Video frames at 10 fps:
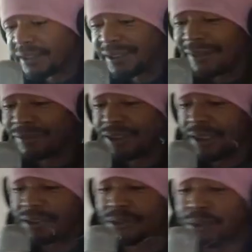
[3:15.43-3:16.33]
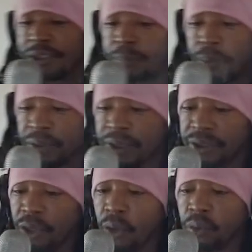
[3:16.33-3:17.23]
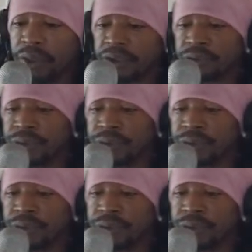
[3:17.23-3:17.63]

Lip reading: instead of just transporting gold and